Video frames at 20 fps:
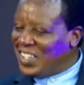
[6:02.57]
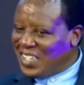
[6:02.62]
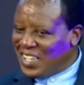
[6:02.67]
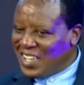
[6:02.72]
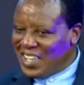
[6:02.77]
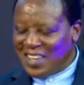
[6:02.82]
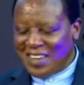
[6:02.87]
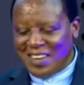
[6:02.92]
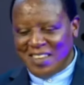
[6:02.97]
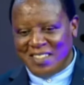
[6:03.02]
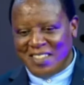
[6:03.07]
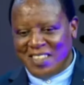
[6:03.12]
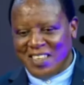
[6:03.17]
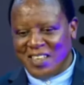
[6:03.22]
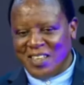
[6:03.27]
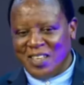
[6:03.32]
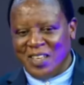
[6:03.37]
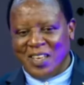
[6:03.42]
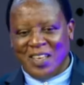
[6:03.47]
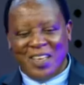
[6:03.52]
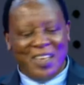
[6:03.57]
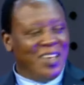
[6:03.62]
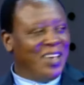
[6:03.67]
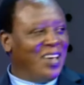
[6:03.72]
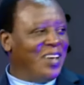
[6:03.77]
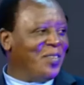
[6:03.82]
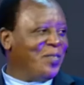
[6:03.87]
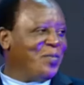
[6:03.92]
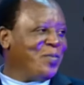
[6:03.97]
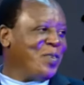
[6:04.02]
say anything
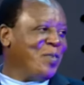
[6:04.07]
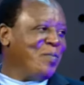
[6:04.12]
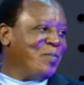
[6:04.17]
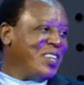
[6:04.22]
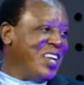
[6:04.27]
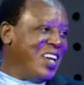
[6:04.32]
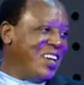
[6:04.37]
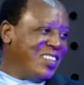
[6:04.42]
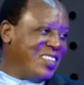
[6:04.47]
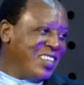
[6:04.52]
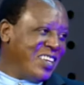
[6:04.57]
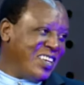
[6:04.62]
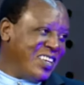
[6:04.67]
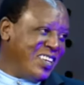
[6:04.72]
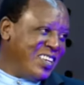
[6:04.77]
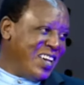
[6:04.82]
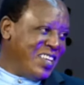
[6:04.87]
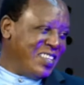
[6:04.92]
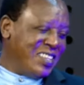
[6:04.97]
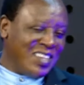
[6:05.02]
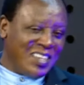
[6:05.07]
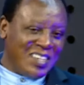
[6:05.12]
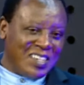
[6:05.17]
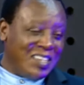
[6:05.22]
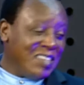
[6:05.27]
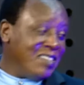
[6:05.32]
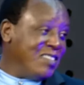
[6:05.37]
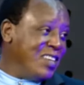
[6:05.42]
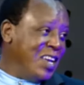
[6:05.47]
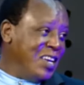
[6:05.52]
from the
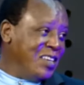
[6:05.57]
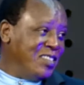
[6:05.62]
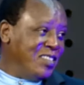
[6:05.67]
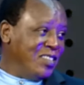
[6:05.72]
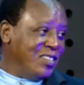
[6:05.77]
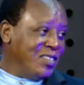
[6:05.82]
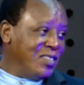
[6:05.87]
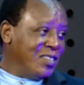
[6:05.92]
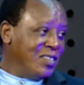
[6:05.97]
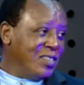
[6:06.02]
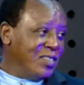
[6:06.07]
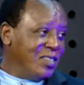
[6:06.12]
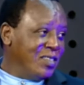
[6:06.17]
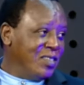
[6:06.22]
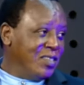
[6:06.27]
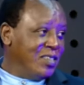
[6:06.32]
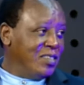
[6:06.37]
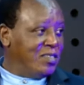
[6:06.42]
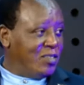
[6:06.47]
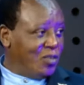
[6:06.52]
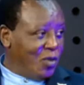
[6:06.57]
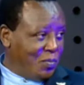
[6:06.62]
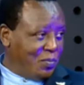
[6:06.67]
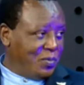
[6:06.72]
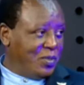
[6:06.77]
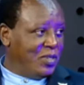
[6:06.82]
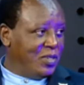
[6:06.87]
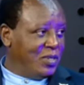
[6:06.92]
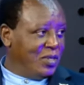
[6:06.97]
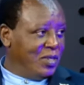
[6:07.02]
late 90s. They
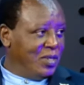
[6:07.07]
stopped.